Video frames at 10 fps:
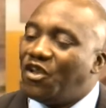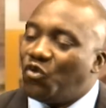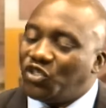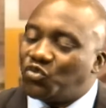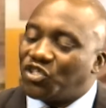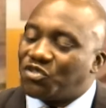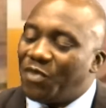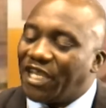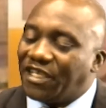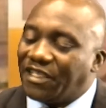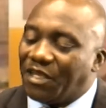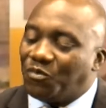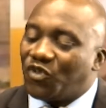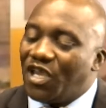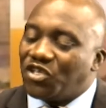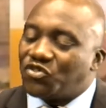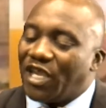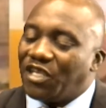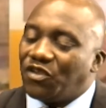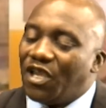which was making them
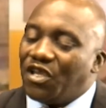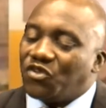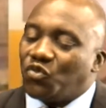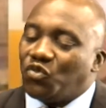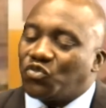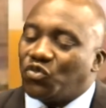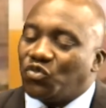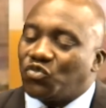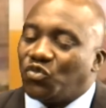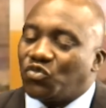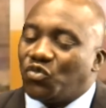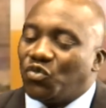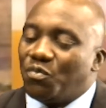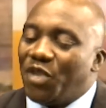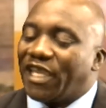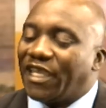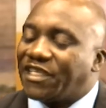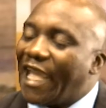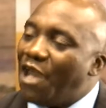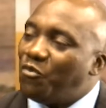trying to make a
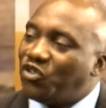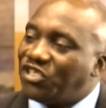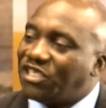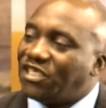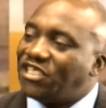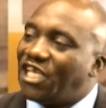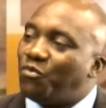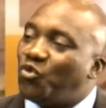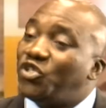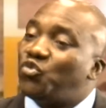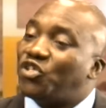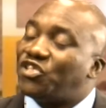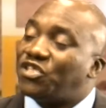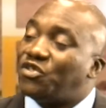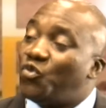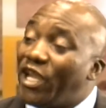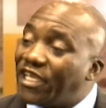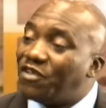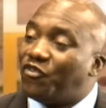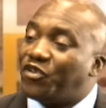diamond shape, which was
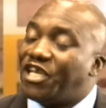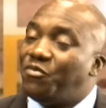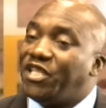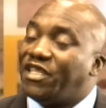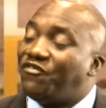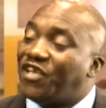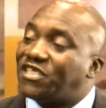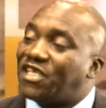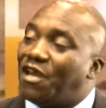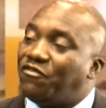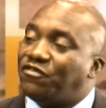working for them in the first half.